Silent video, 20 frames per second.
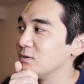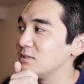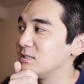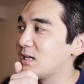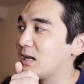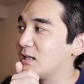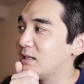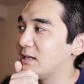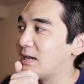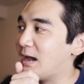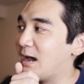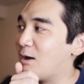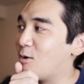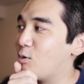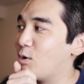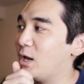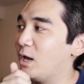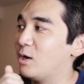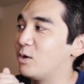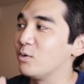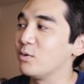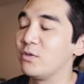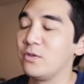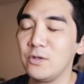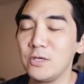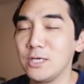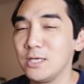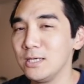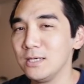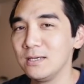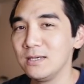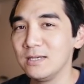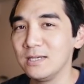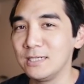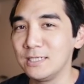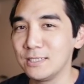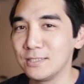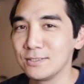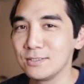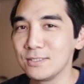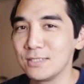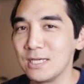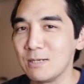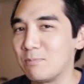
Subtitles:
exactly how healthy it is.